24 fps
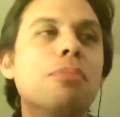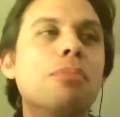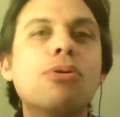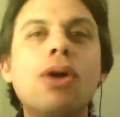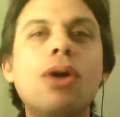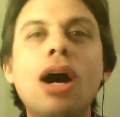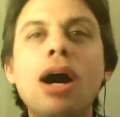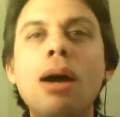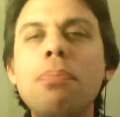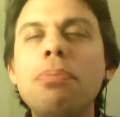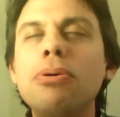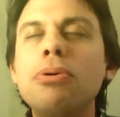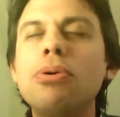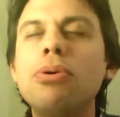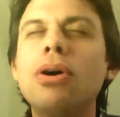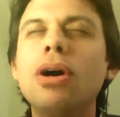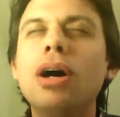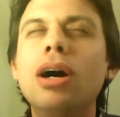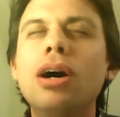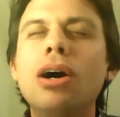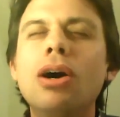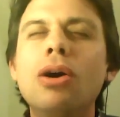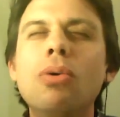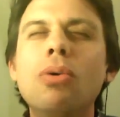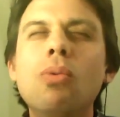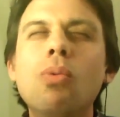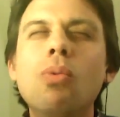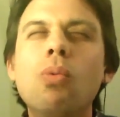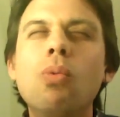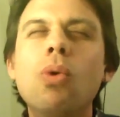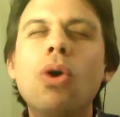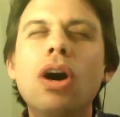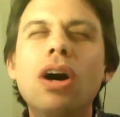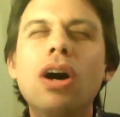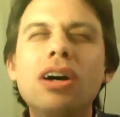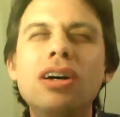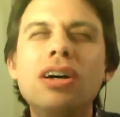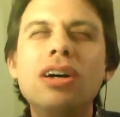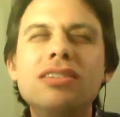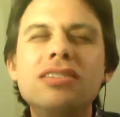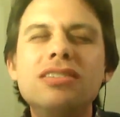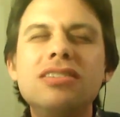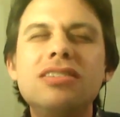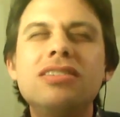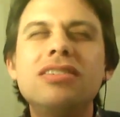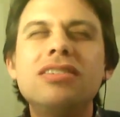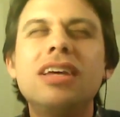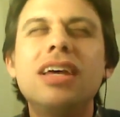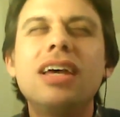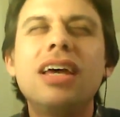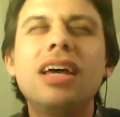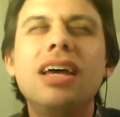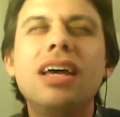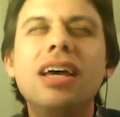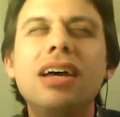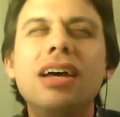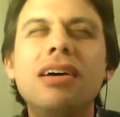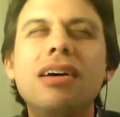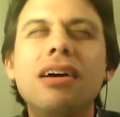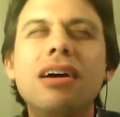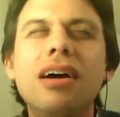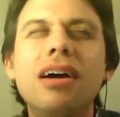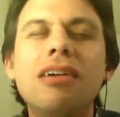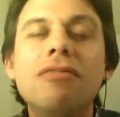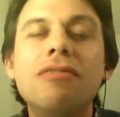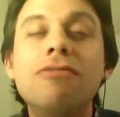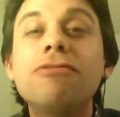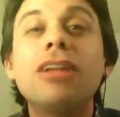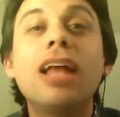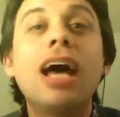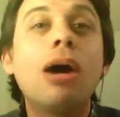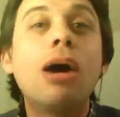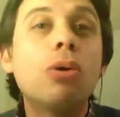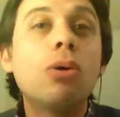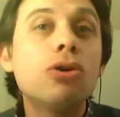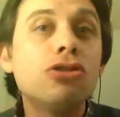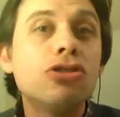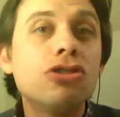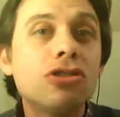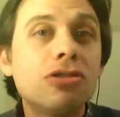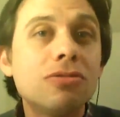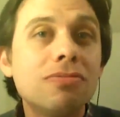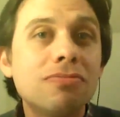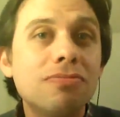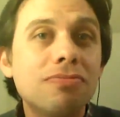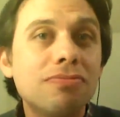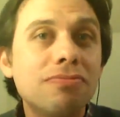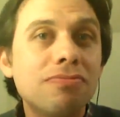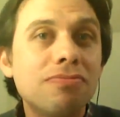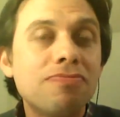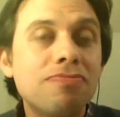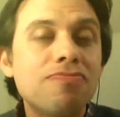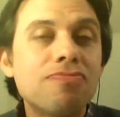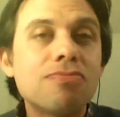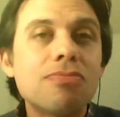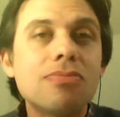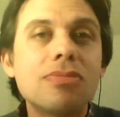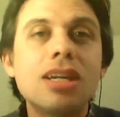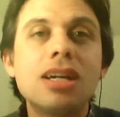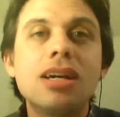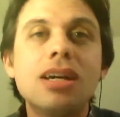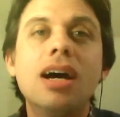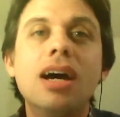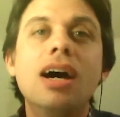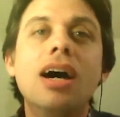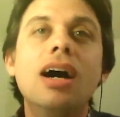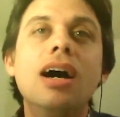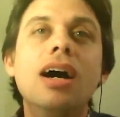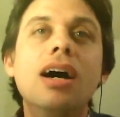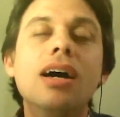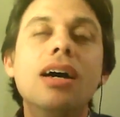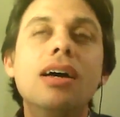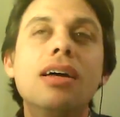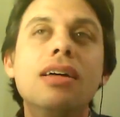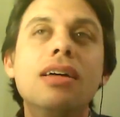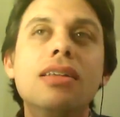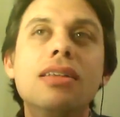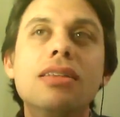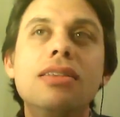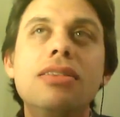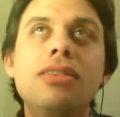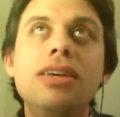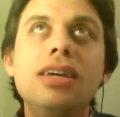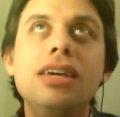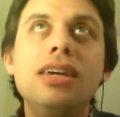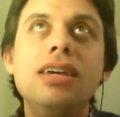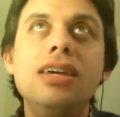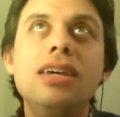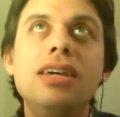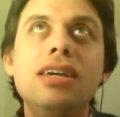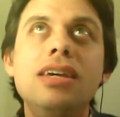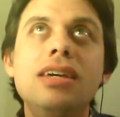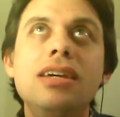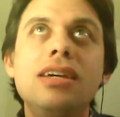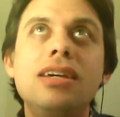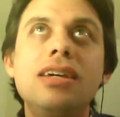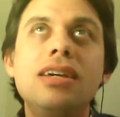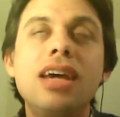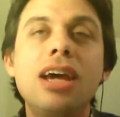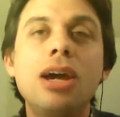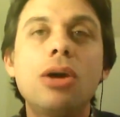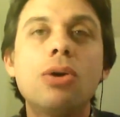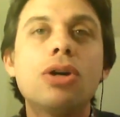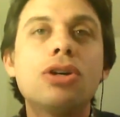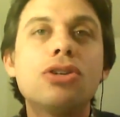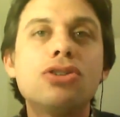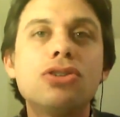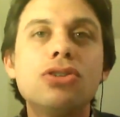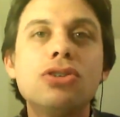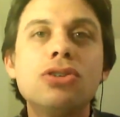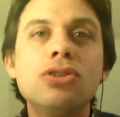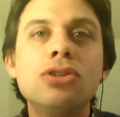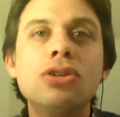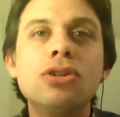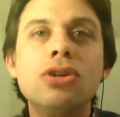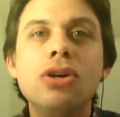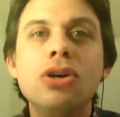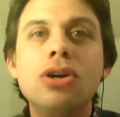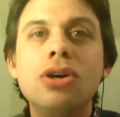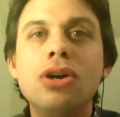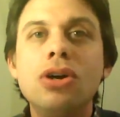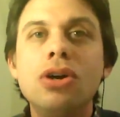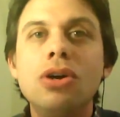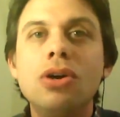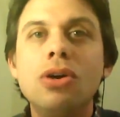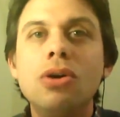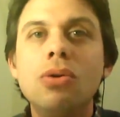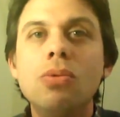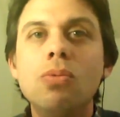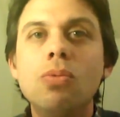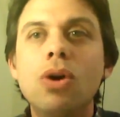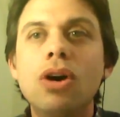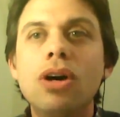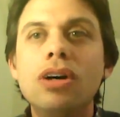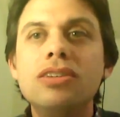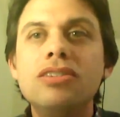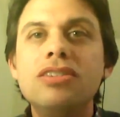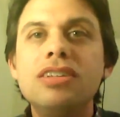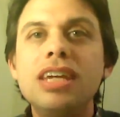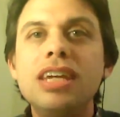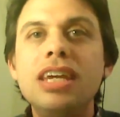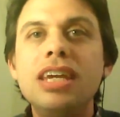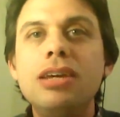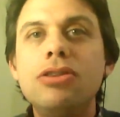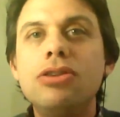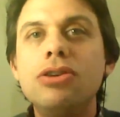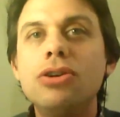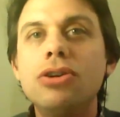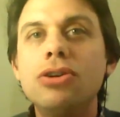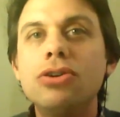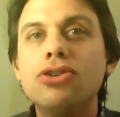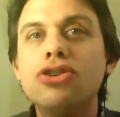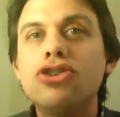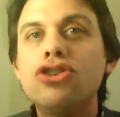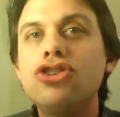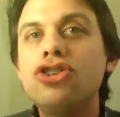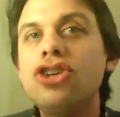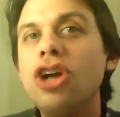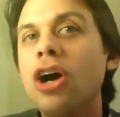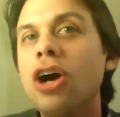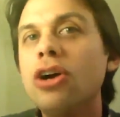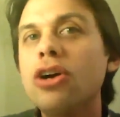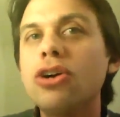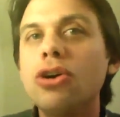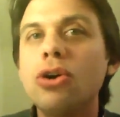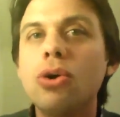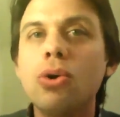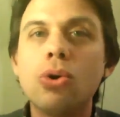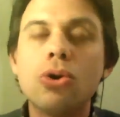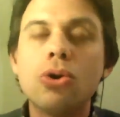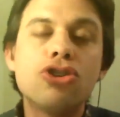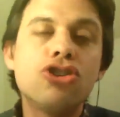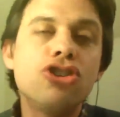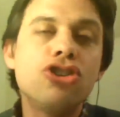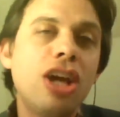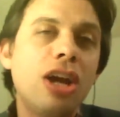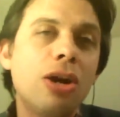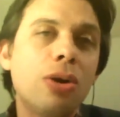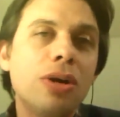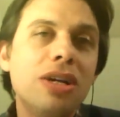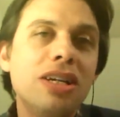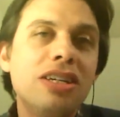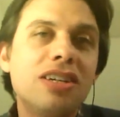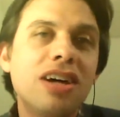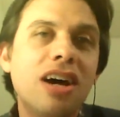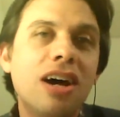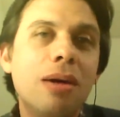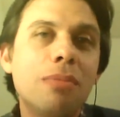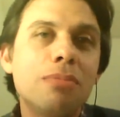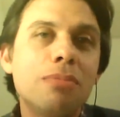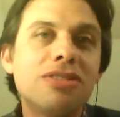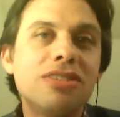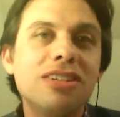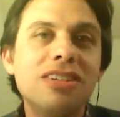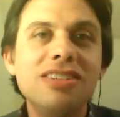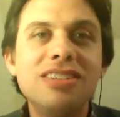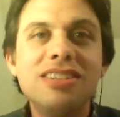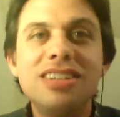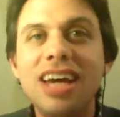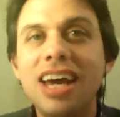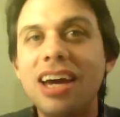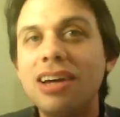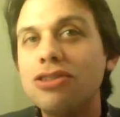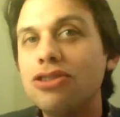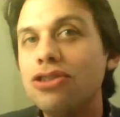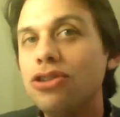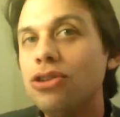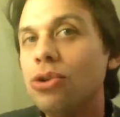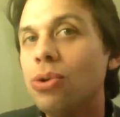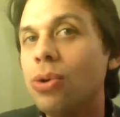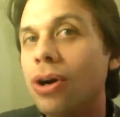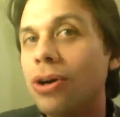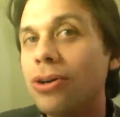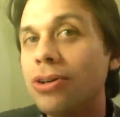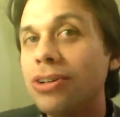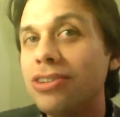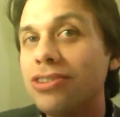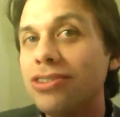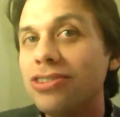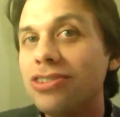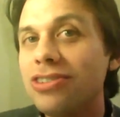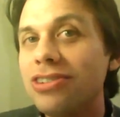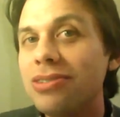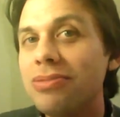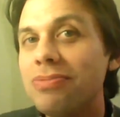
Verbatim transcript: prop uh, was. Uh, flowers. Uh, the character was either Chuck or Cherry Thompson, tattoo artist,